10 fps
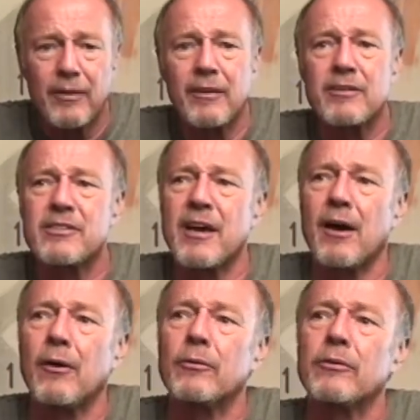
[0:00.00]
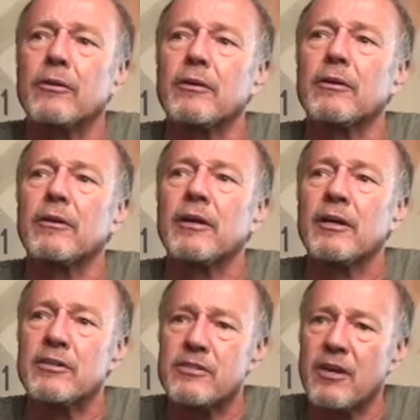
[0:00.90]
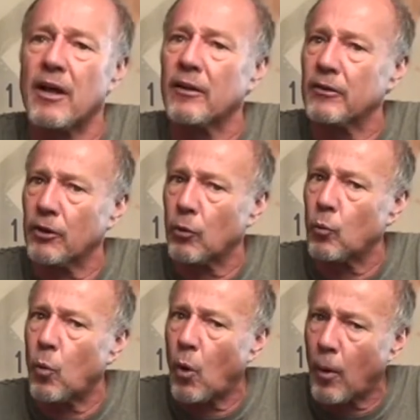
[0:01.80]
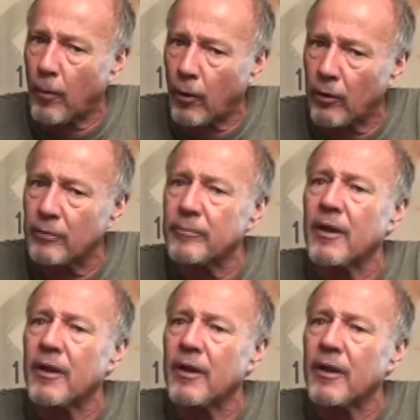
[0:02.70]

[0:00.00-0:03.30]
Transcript: The sound is a little warmer.